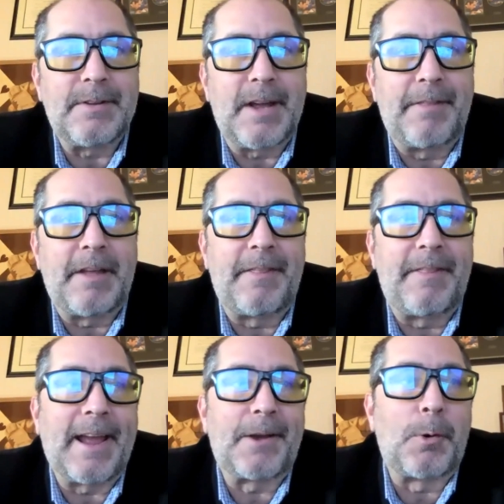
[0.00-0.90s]
then
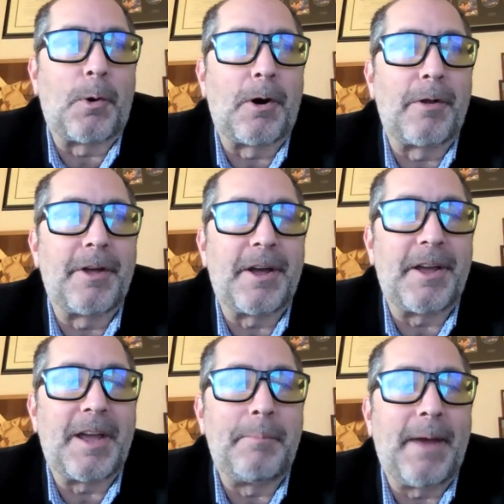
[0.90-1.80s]
they ignore the
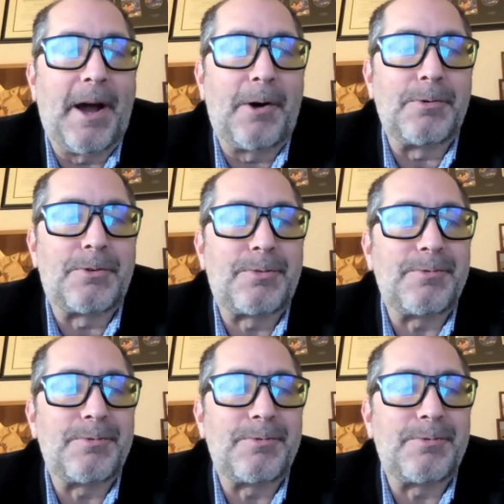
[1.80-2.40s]
inbound,